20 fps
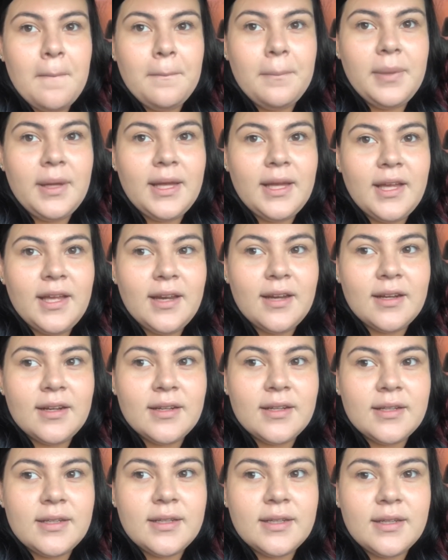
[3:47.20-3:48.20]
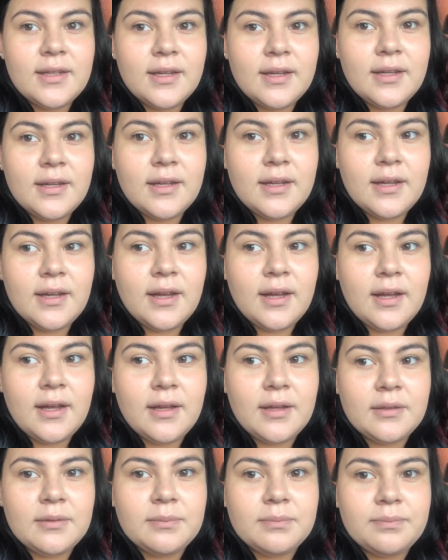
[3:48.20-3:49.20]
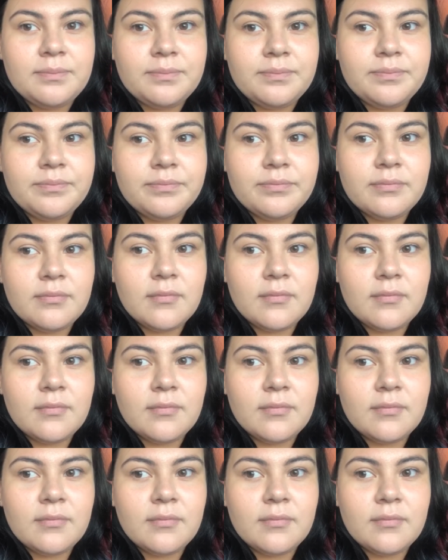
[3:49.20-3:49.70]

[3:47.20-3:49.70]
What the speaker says: but I'm